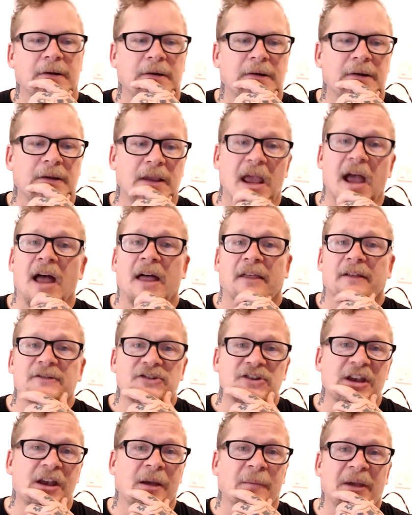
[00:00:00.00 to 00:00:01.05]
yeah,
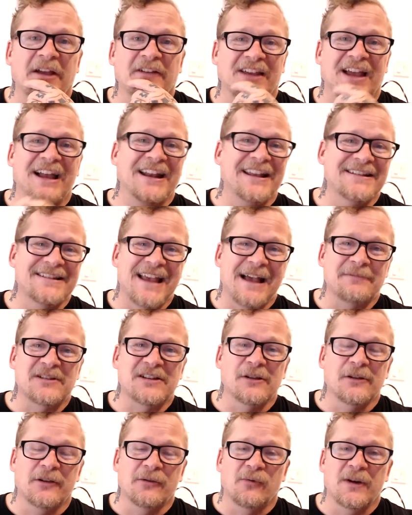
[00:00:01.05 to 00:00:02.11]
G M anxiety is
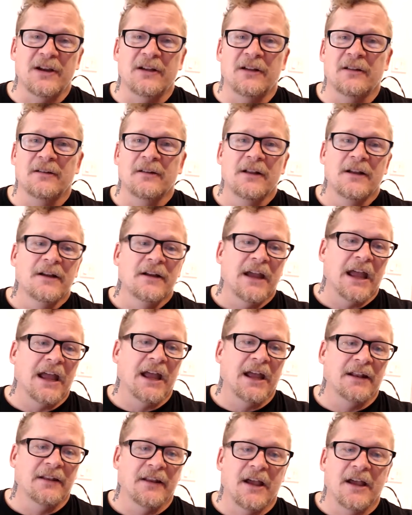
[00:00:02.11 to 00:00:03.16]
absolutely real.
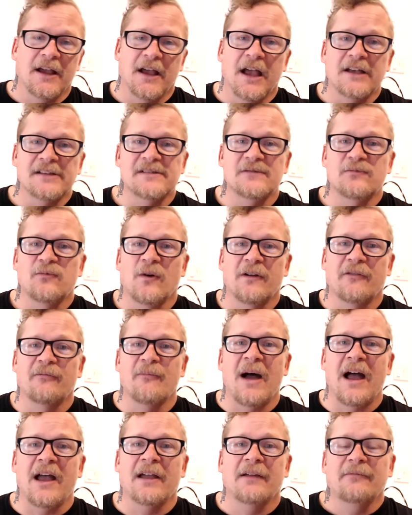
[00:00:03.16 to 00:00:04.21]
And as one of
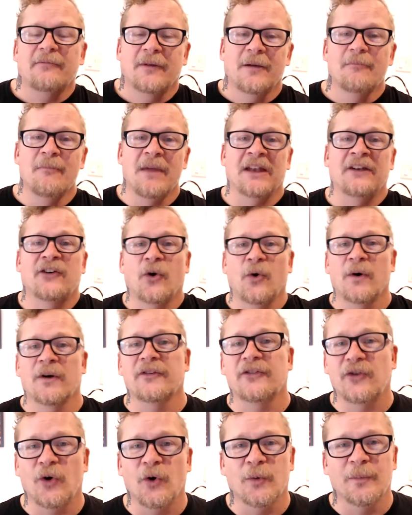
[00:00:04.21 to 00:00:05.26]
my
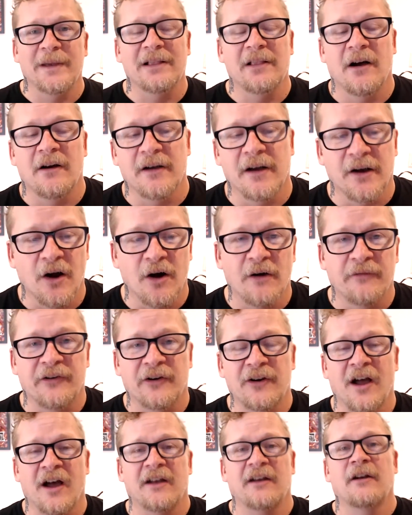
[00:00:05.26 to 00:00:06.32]
mentors told me long ago, if you're
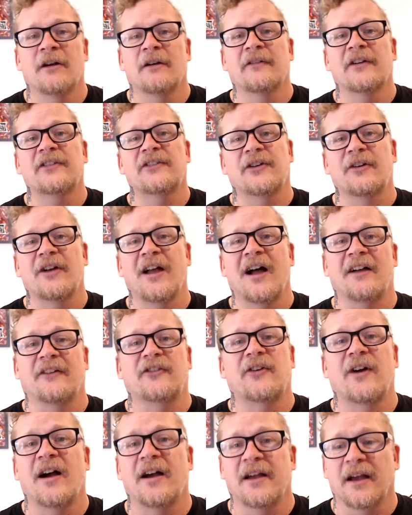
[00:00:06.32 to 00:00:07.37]
not nervous, you're not
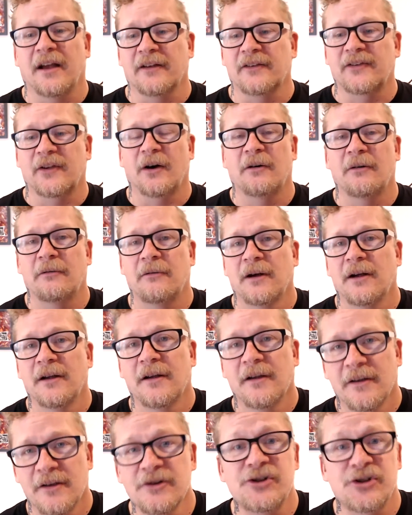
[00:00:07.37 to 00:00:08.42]
trying. So
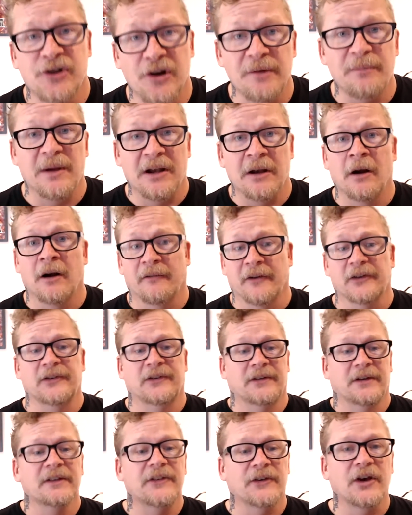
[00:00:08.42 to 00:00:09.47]
you should be
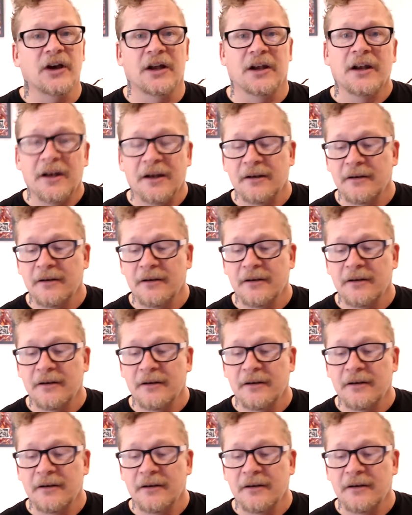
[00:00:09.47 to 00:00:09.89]
nervous. It's good.